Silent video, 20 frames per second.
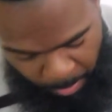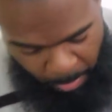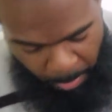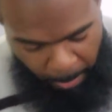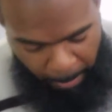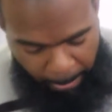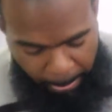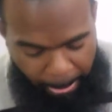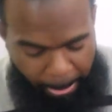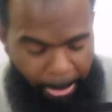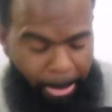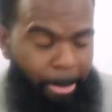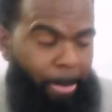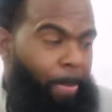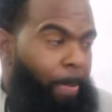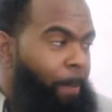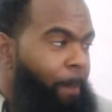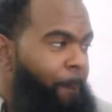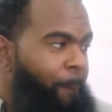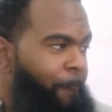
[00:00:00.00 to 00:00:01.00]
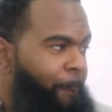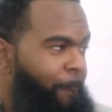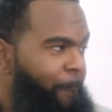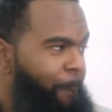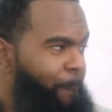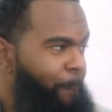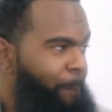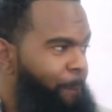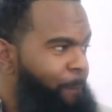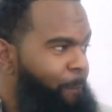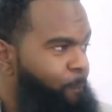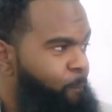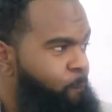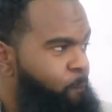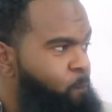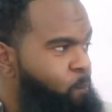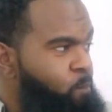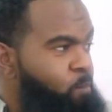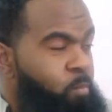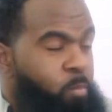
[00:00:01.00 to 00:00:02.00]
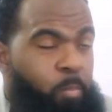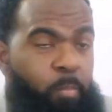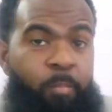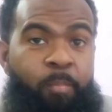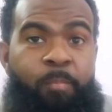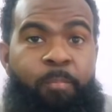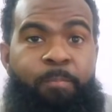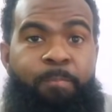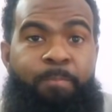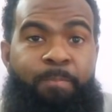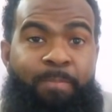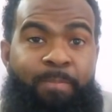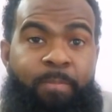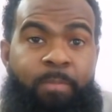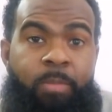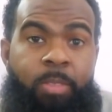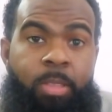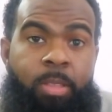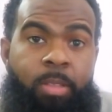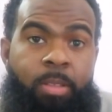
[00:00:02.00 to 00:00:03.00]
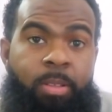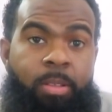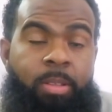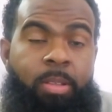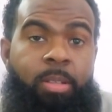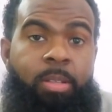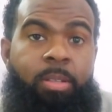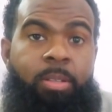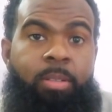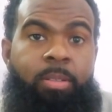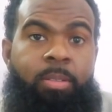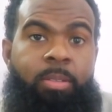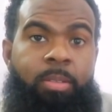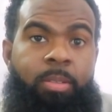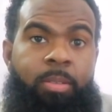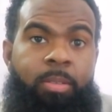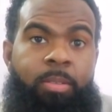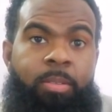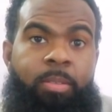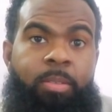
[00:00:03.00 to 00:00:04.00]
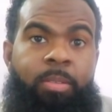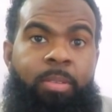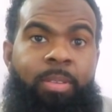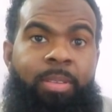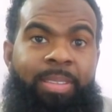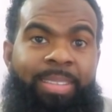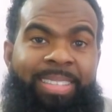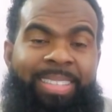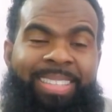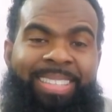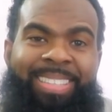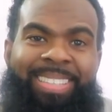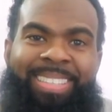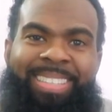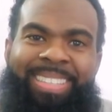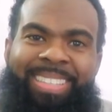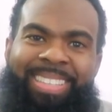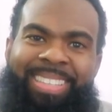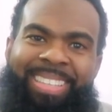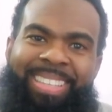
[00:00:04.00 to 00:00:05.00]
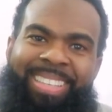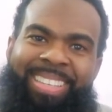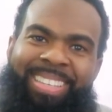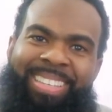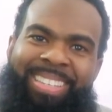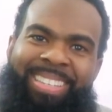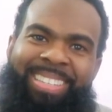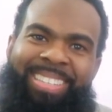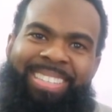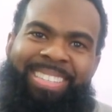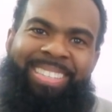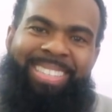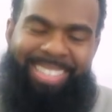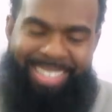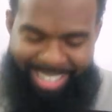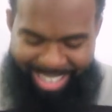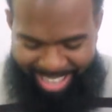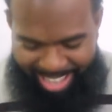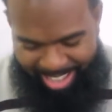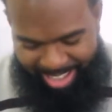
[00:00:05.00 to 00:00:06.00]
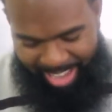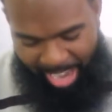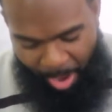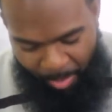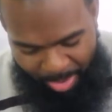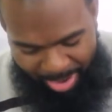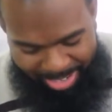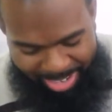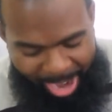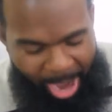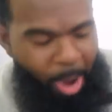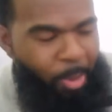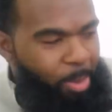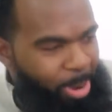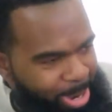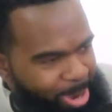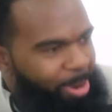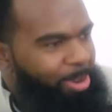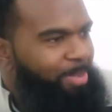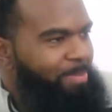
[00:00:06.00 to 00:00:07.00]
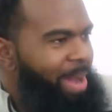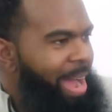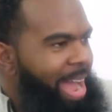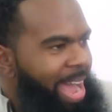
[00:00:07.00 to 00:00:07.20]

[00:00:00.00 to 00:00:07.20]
No words are spoken by the person on screen.